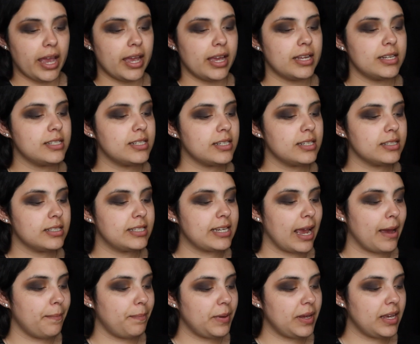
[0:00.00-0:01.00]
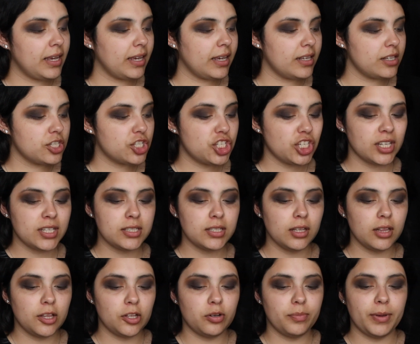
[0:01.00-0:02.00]
and damping it just a
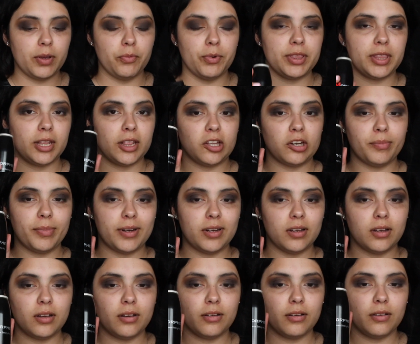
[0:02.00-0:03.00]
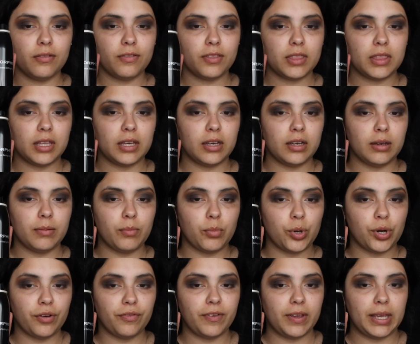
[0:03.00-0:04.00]
little bit with a little bit of the
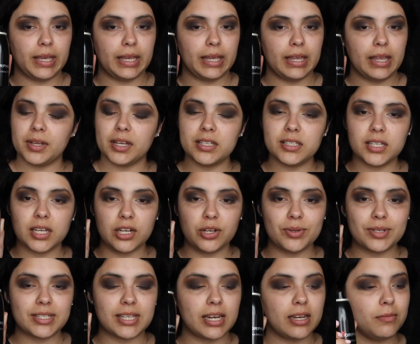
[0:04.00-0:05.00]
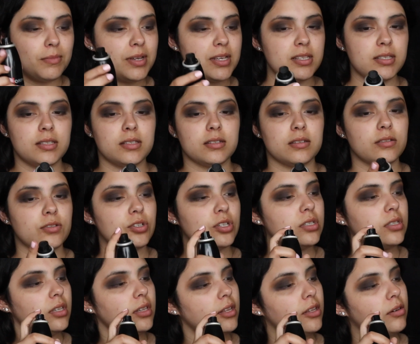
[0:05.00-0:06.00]
Morphe Continuous Setting Mist,
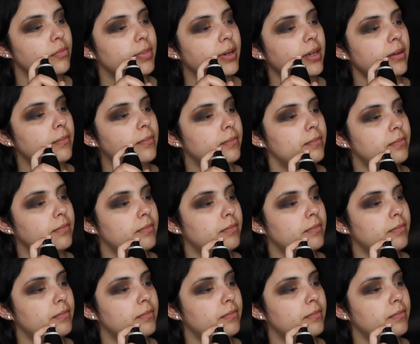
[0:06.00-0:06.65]
just a little bit.